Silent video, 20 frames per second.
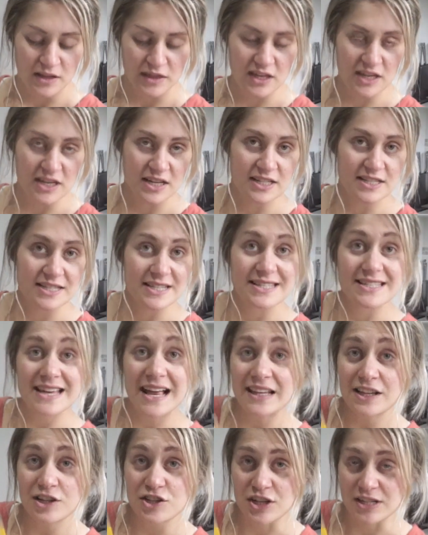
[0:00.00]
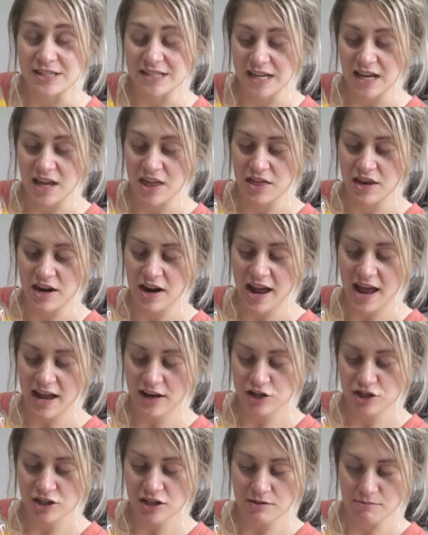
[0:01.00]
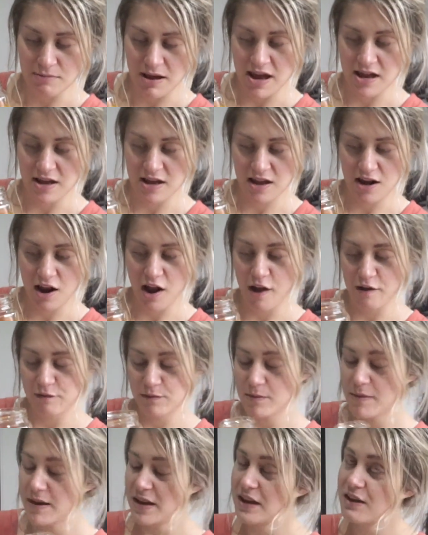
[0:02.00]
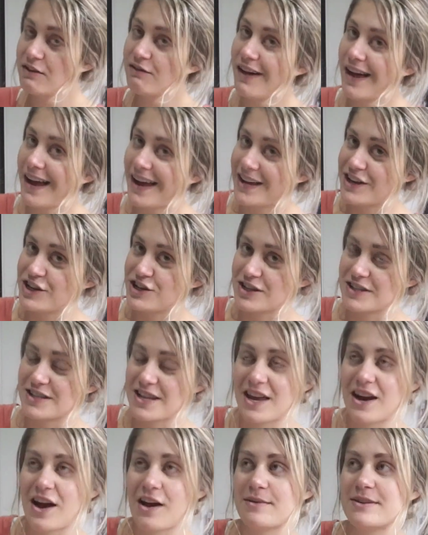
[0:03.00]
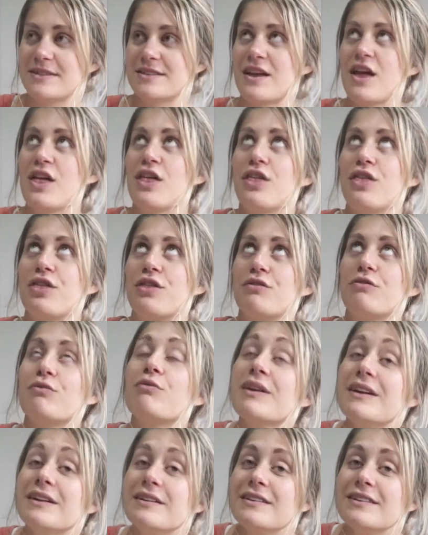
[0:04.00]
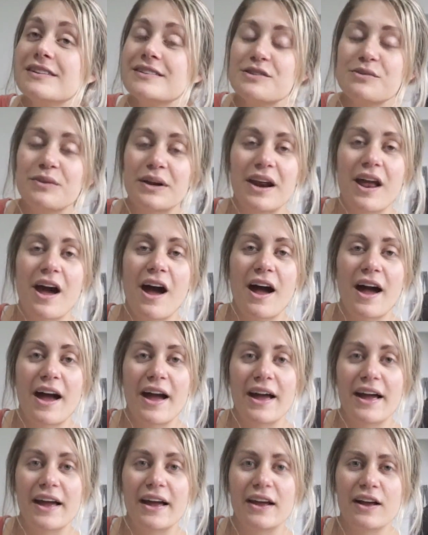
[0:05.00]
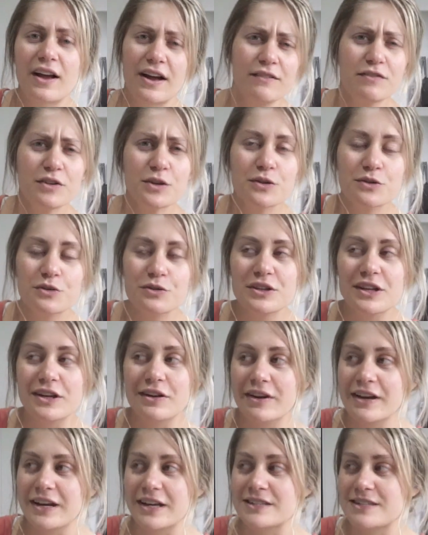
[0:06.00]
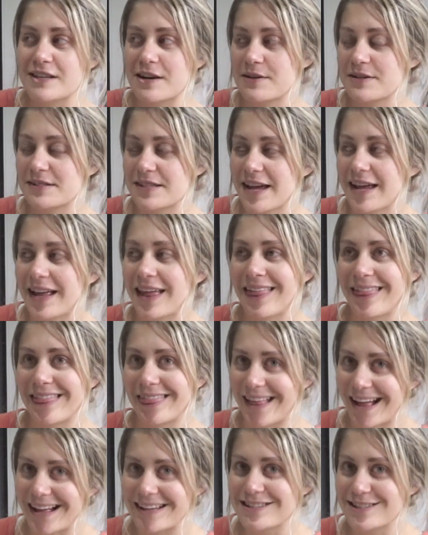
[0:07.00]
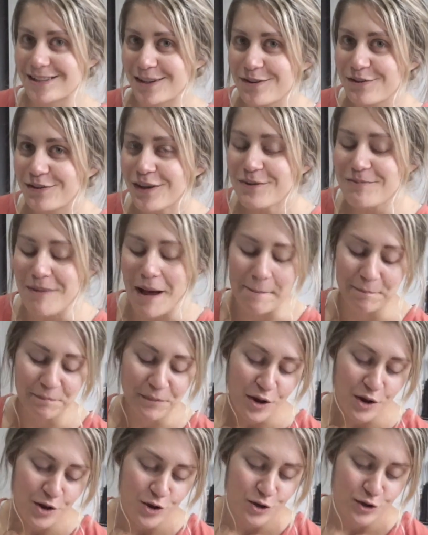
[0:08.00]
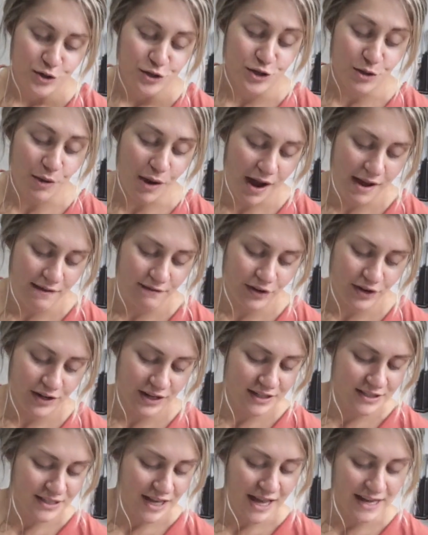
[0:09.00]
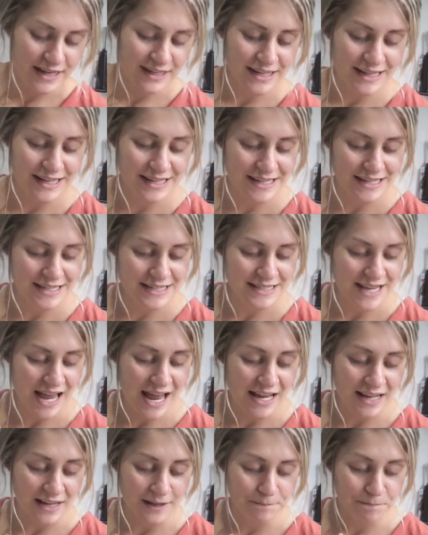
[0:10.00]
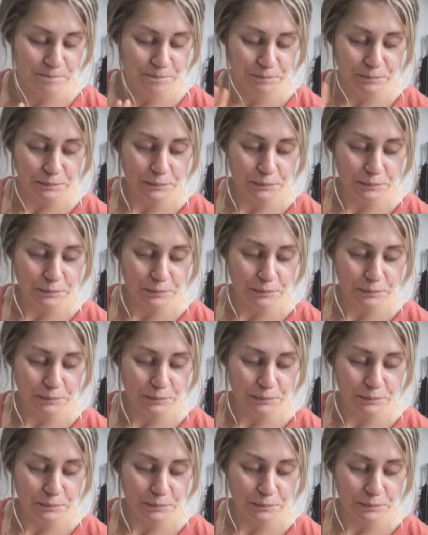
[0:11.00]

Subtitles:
this salad dressing that I actually make, and I've been making for ages, and I was thrilled when I kind of looked through the ingredients and I was like, that's low FODMAP. So I'm very excited. It is a